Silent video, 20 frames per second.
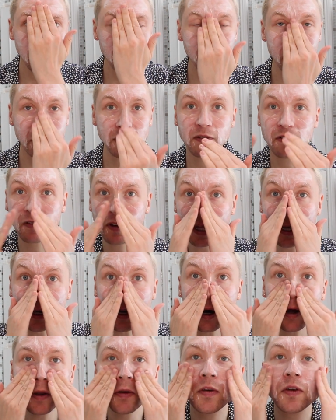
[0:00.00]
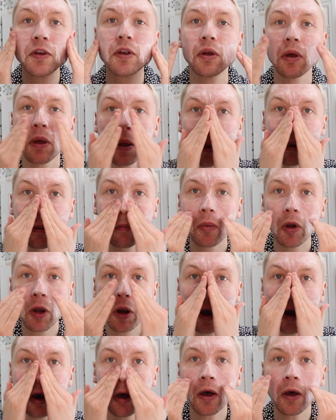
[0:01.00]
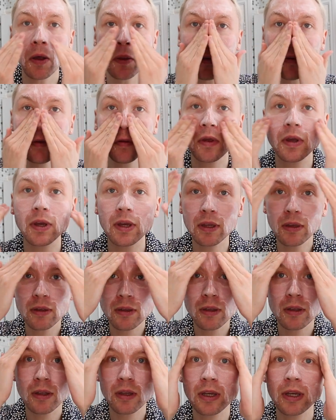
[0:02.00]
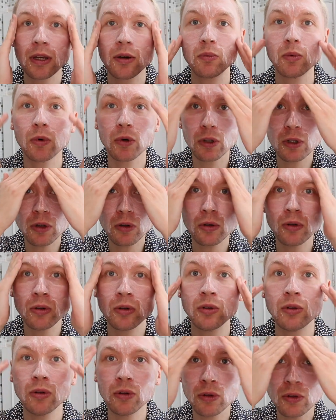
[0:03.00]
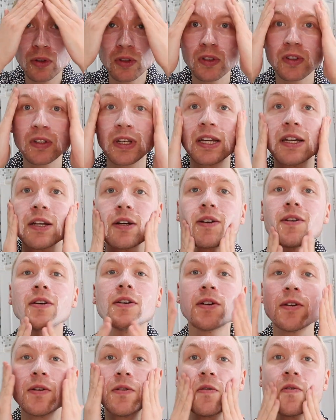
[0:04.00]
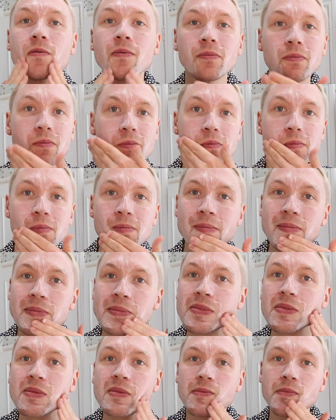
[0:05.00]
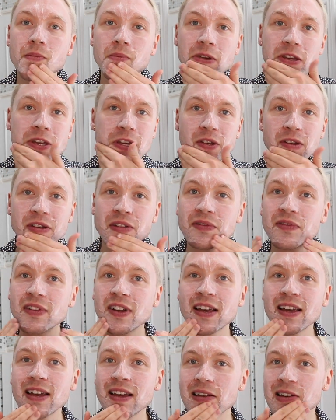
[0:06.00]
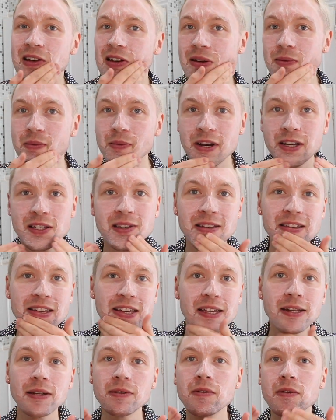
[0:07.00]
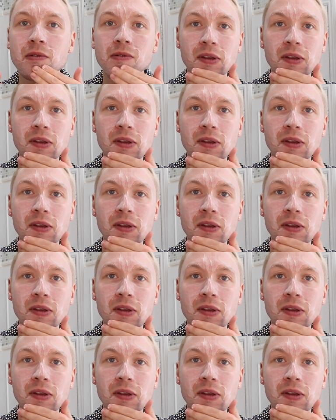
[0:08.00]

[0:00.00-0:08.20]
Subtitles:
but fear not, because it will all sink in beautifully to my skin.